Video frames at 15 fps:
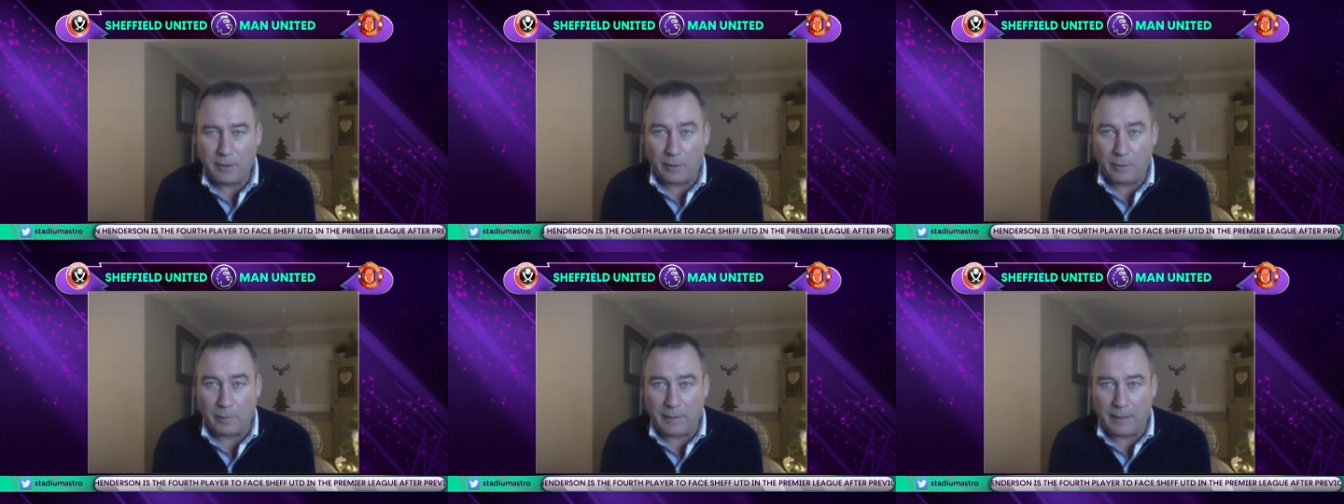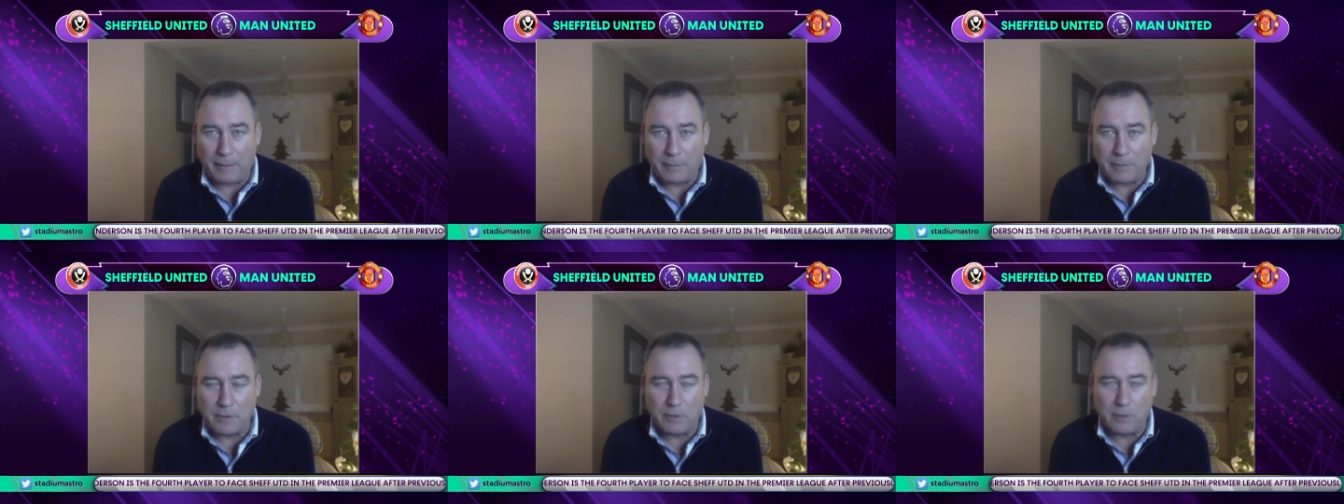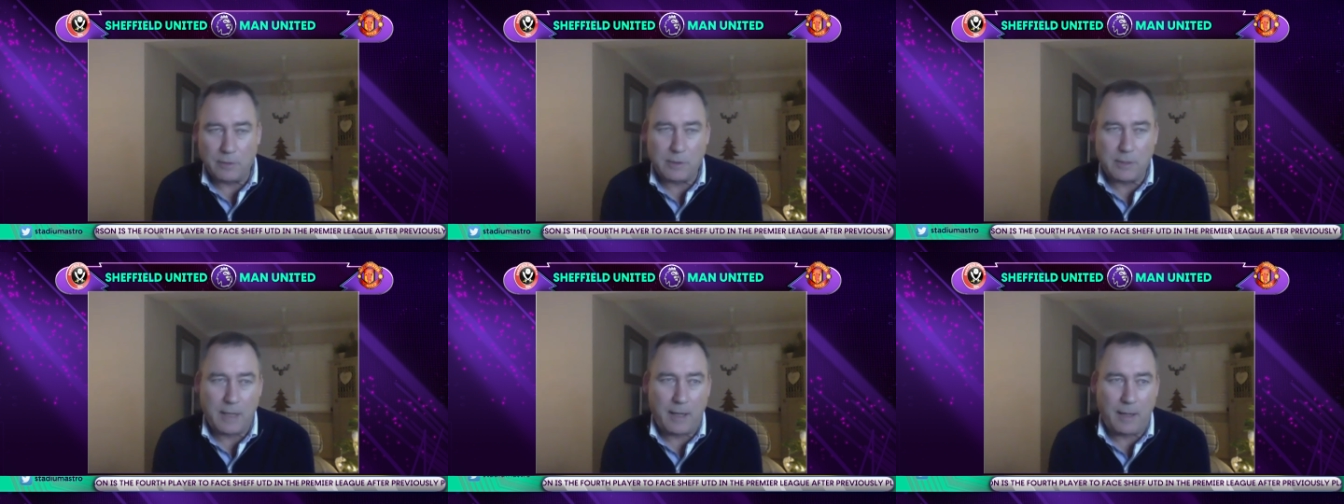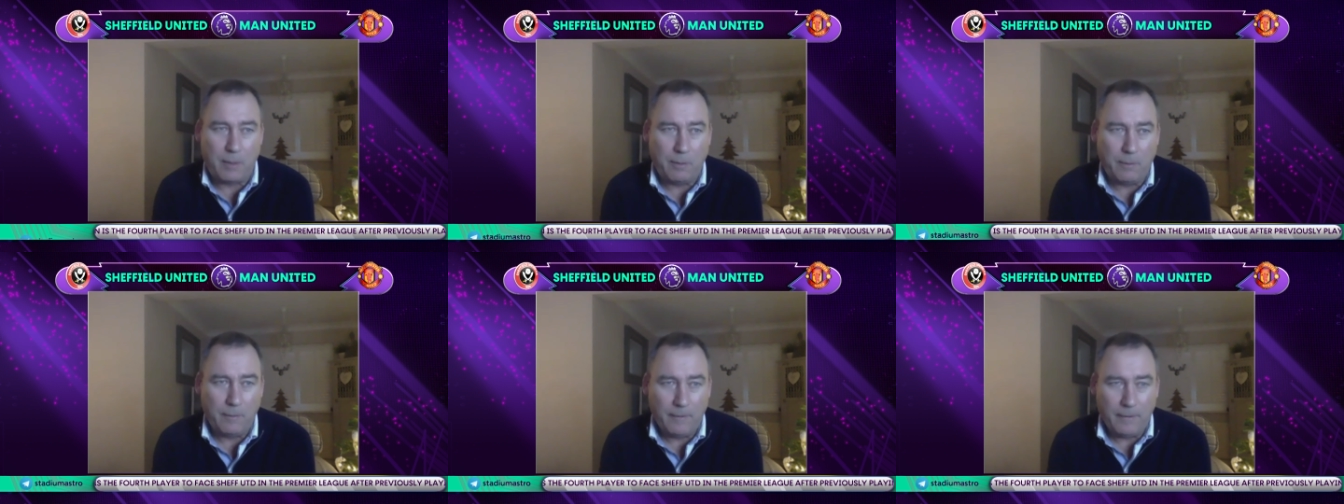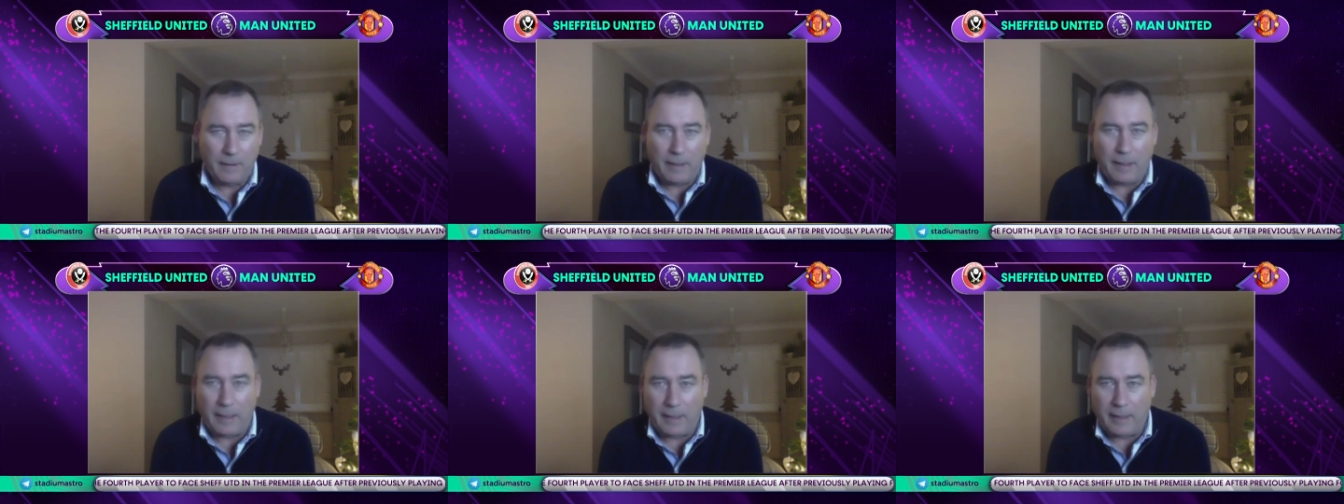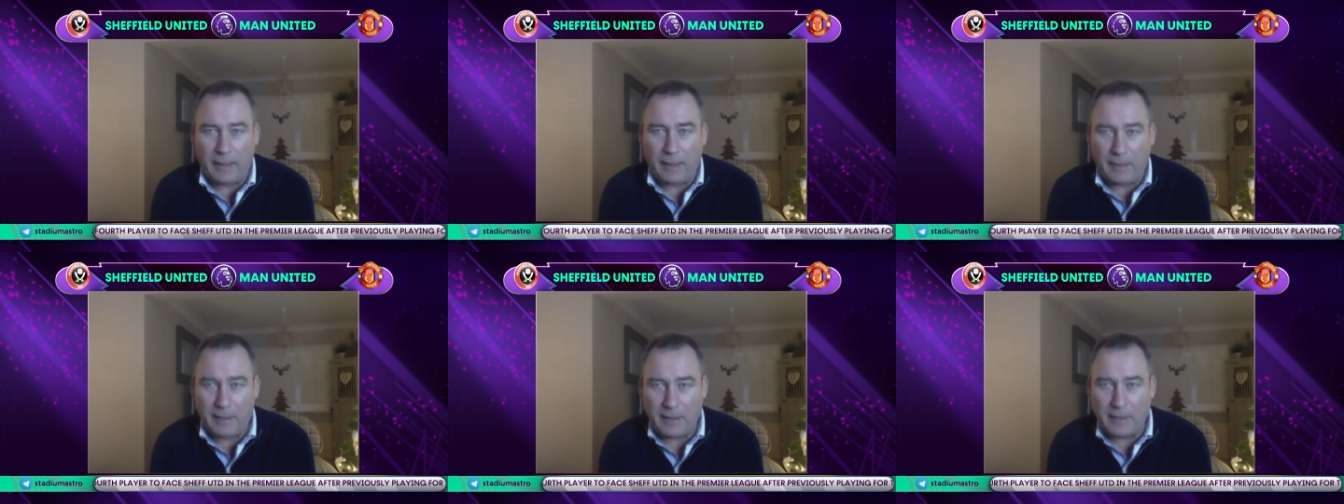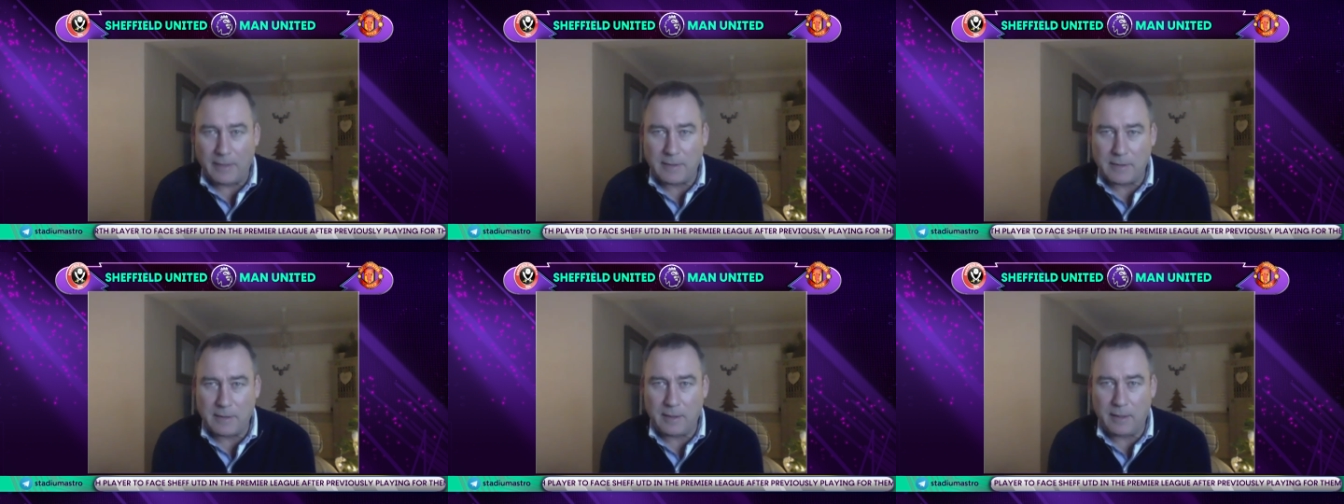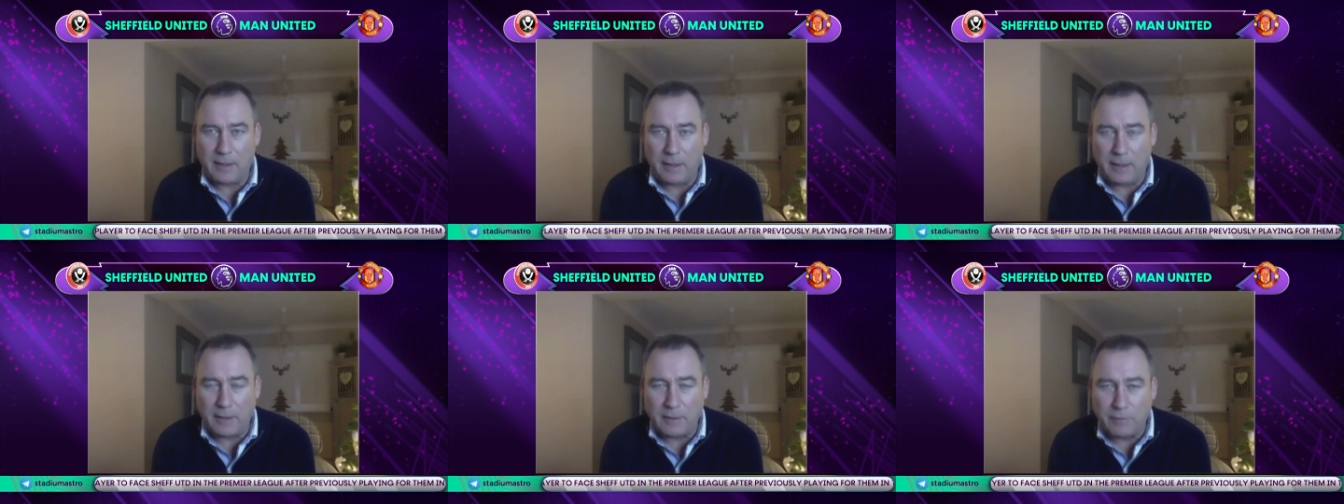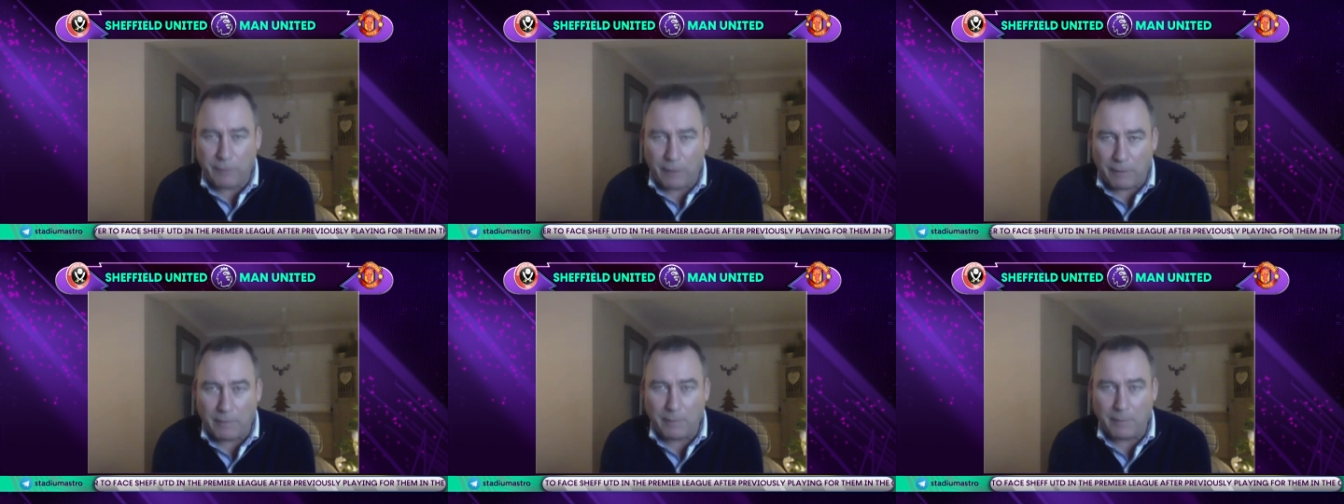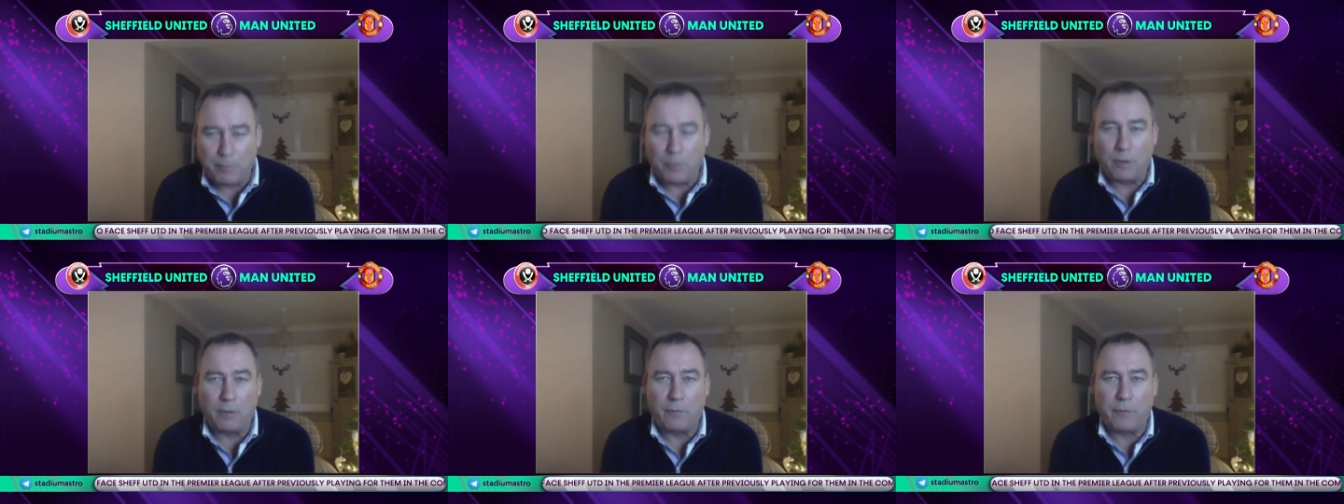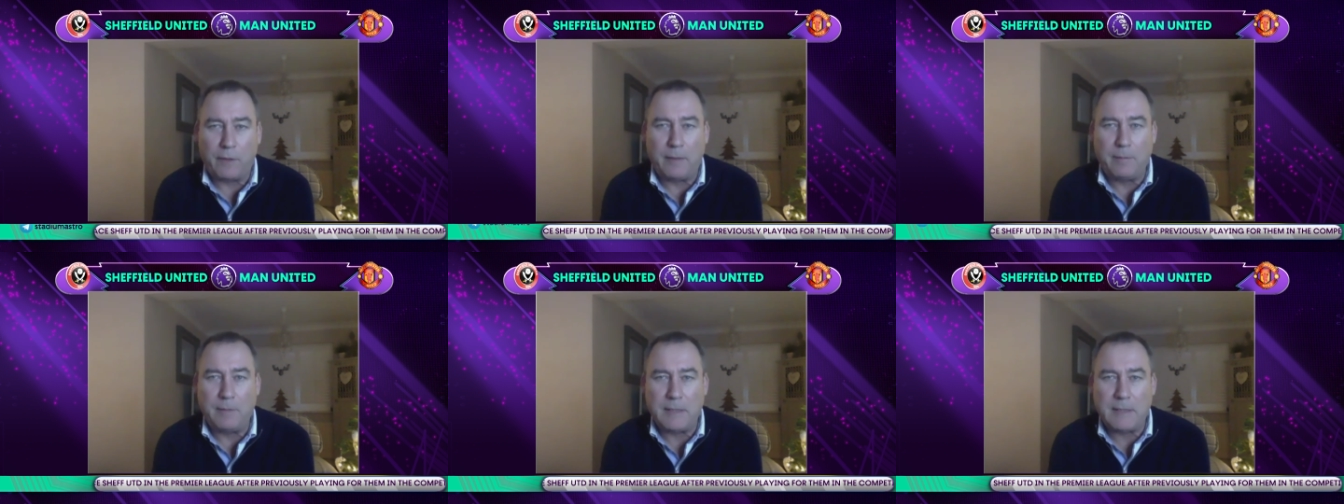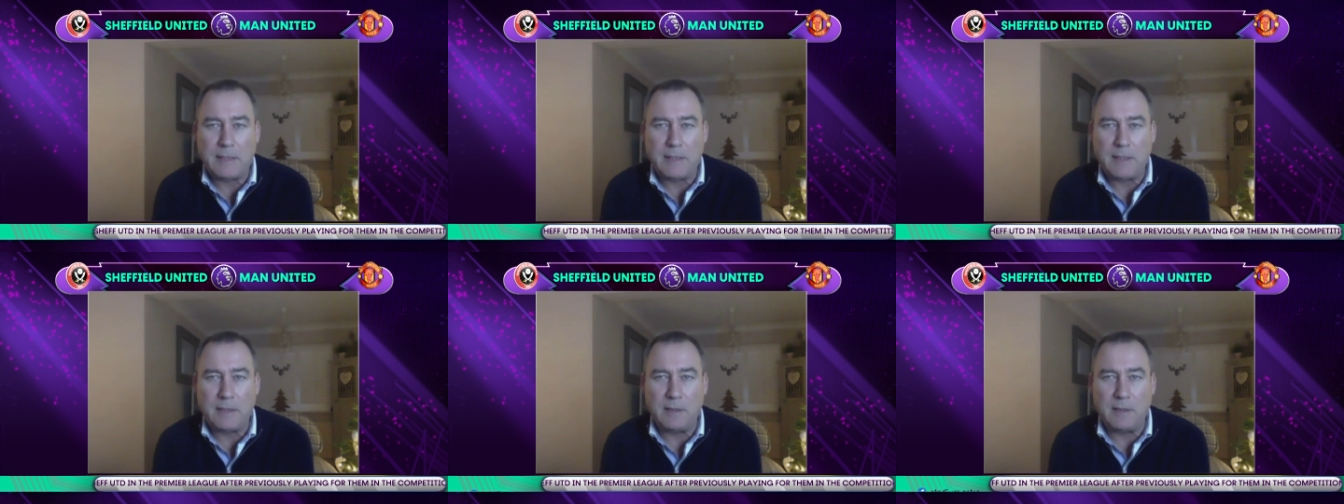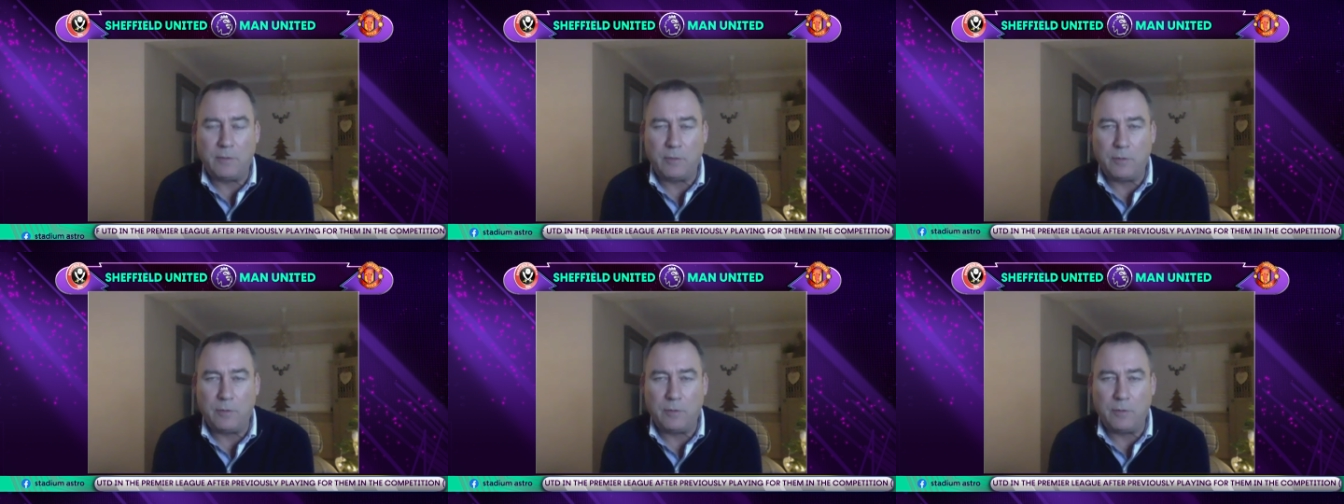and get results. Now, it is very important for him this season